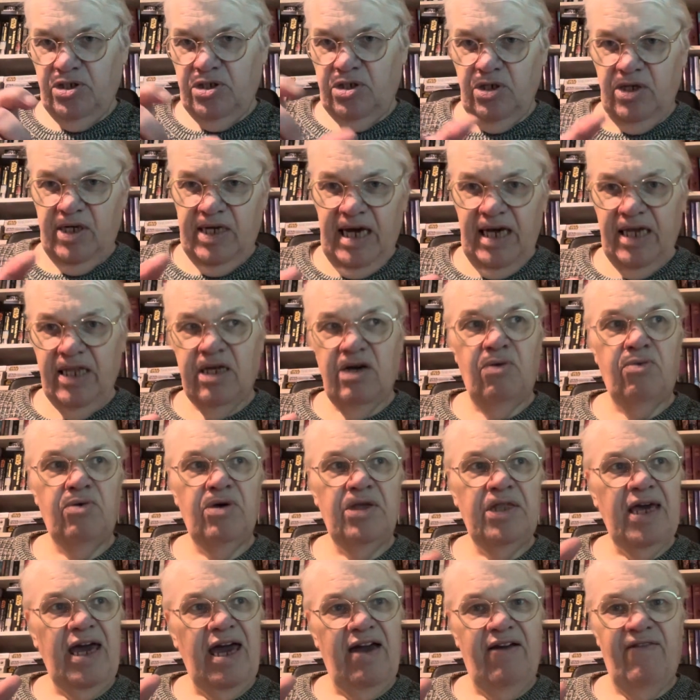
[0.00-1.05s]
together
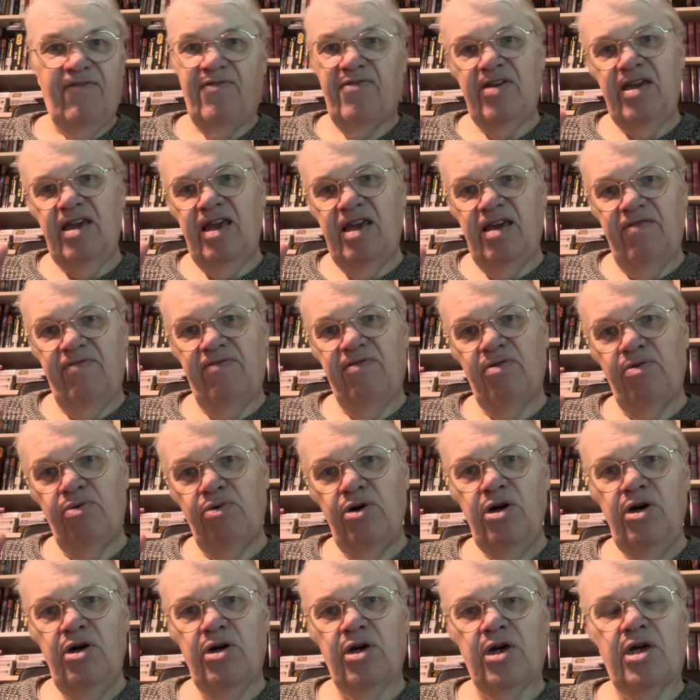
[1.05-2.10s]
with every evil
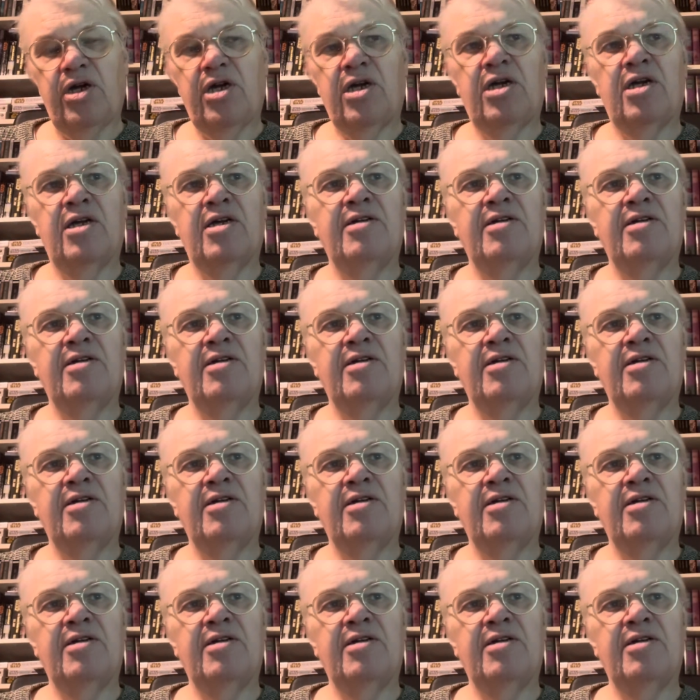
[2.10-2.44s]
work.